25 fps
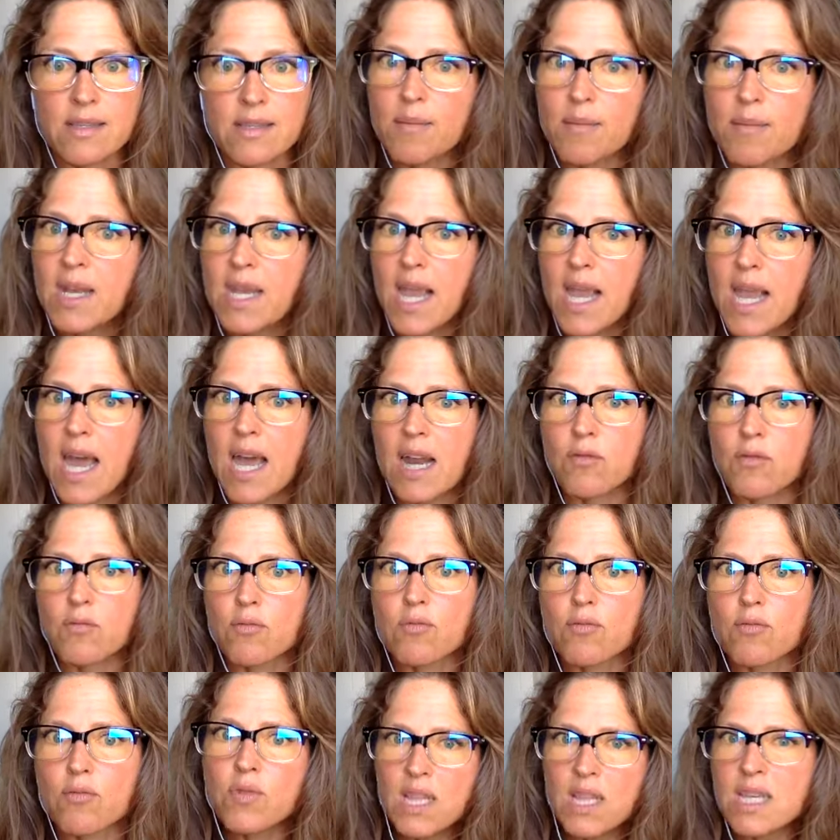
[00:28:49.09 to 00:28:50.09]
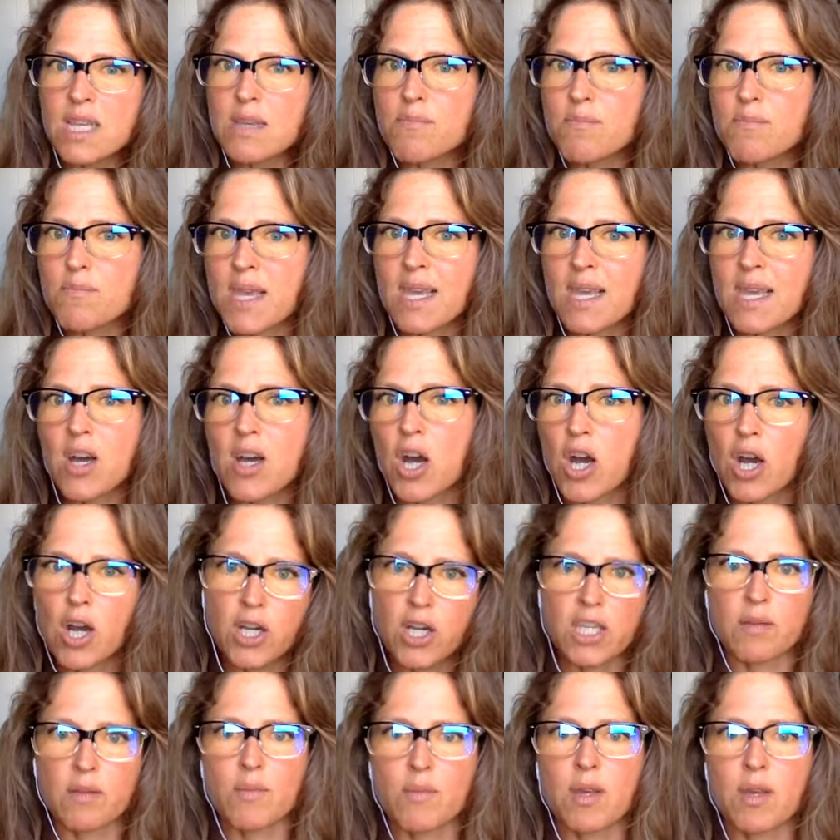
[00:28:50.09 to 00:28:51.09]
Somebody had a really big
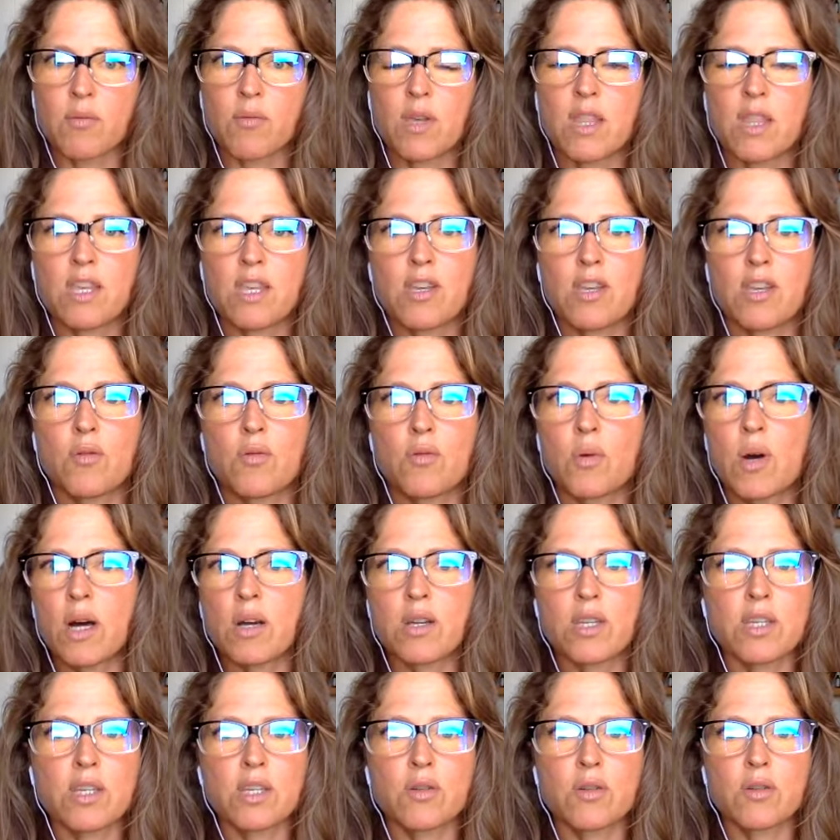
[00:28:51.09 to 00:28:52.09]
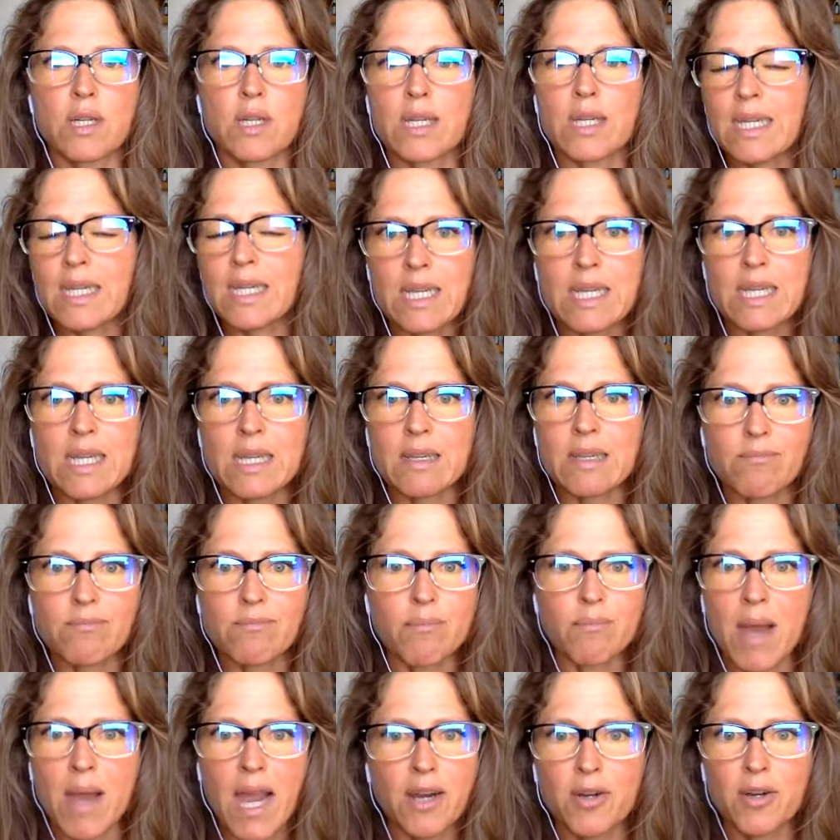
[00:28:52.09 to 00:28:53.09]
argument with you while you were eating
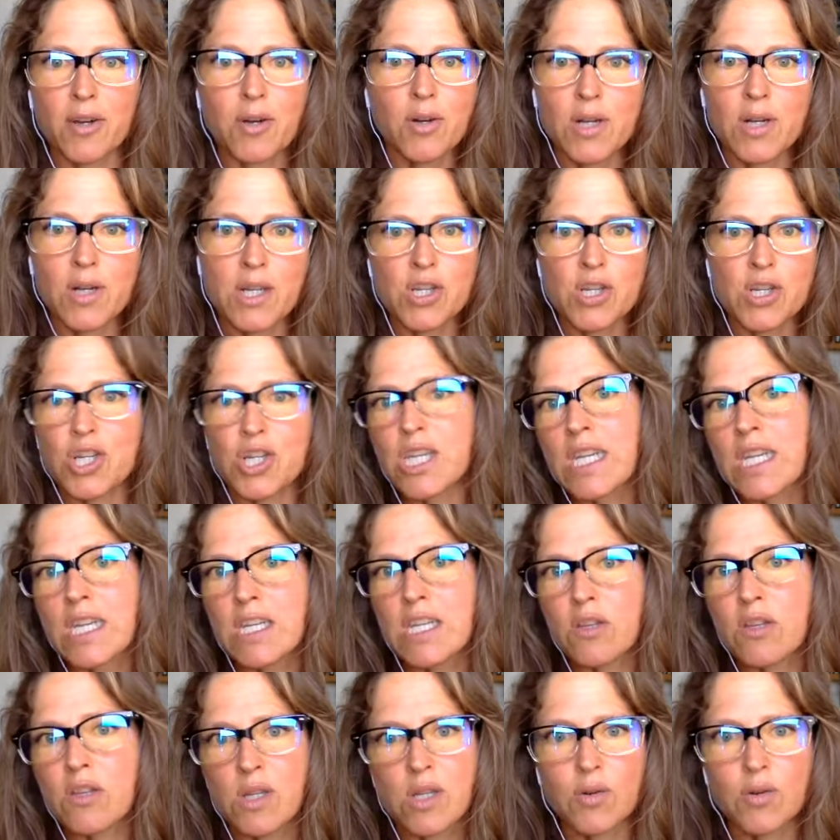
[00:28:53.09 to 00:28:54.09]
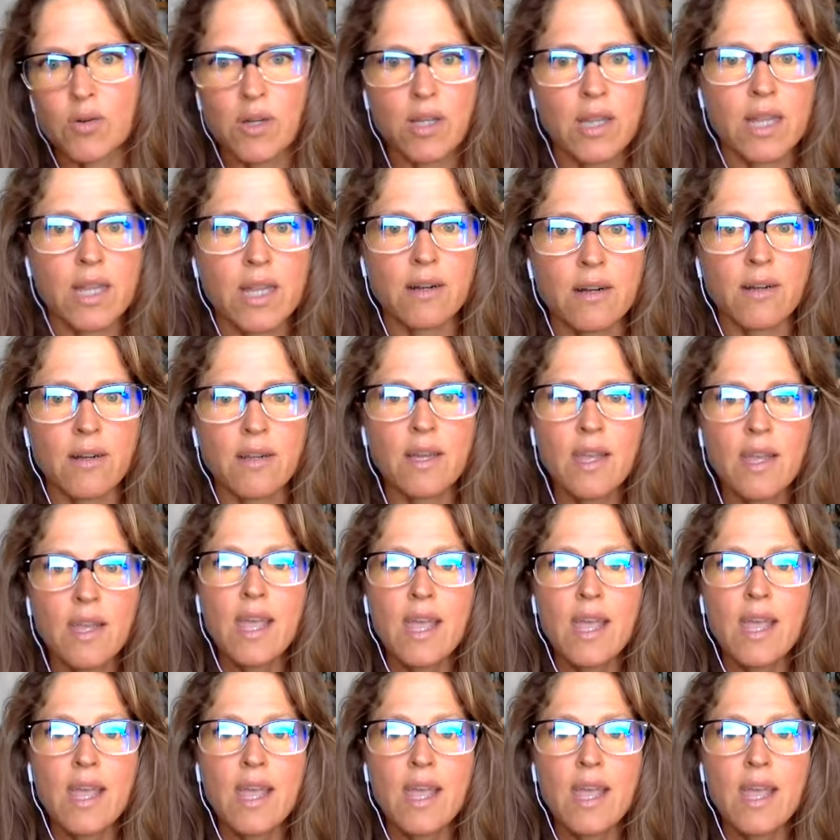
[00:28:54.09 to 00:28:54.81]
macaroni and cheese when you were little.